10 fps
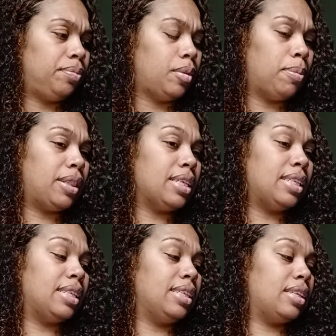But this
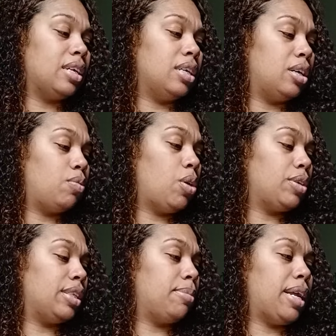this the uh, role
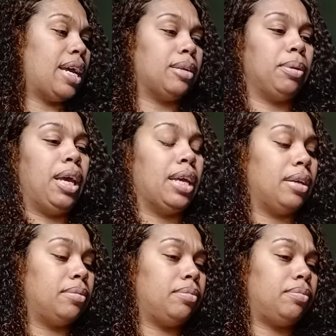that somebody had to play.
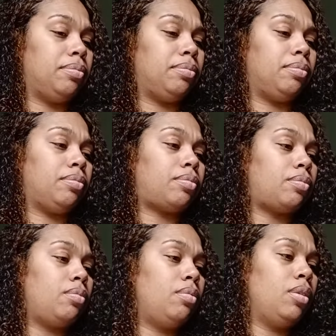
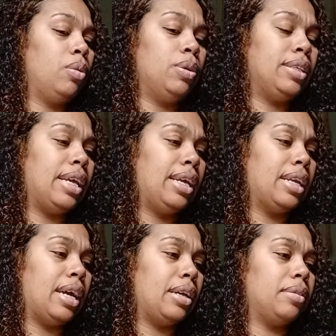What's date
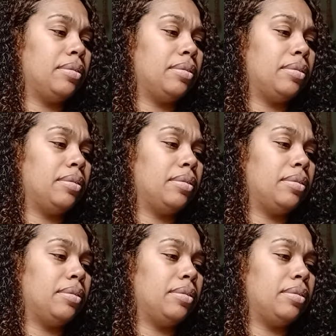night?